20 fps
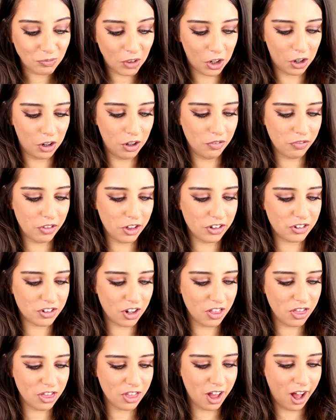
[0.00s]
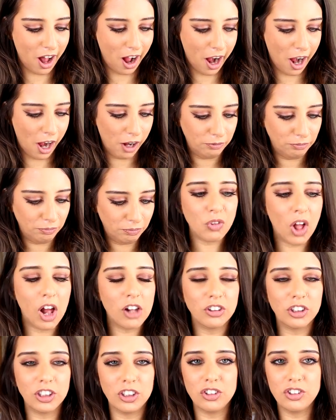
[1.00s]
How have they done that?
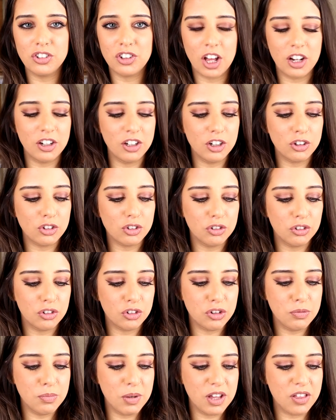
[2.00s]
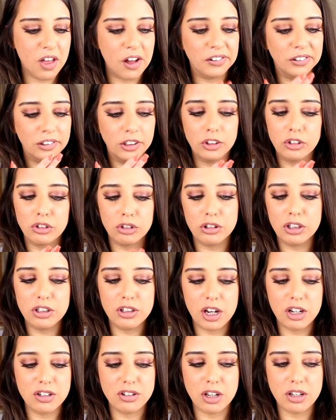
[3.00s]
That literally
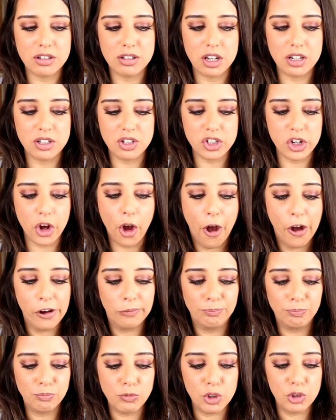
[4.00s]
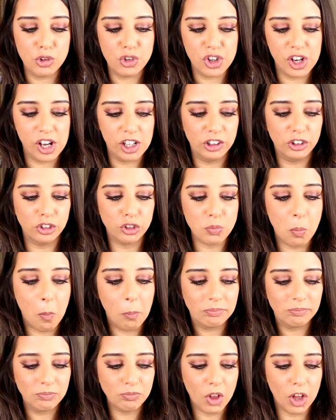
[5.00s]
tastes like Saint Agur blue cheese.
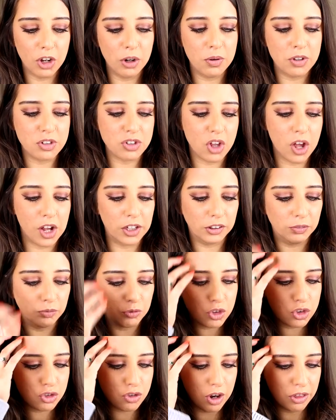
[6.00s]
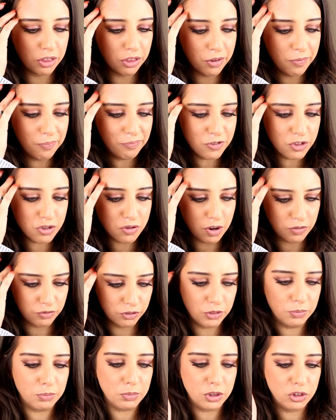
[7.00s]
I know it's like
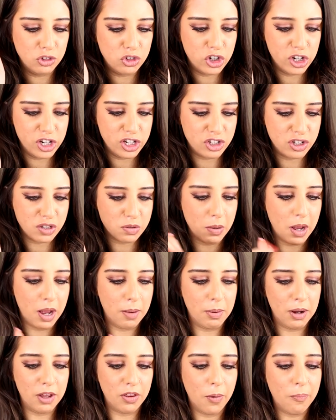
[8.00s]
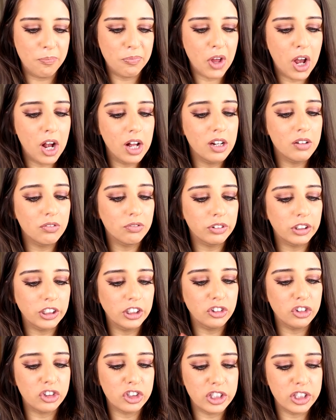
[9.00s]
Strathdon blue cheese inspired by the Highland
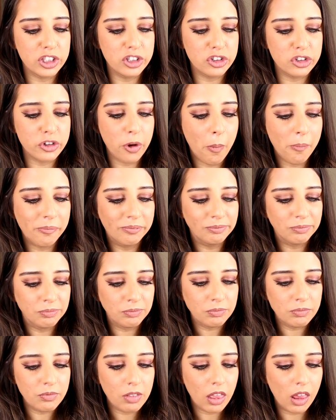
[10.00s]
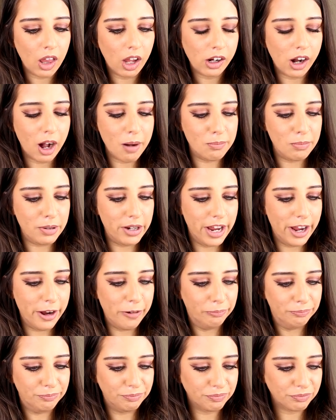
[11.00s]
Fine Cheese
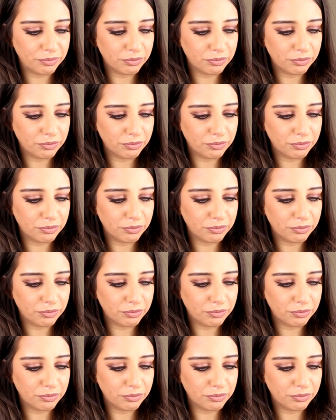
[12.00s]
Company.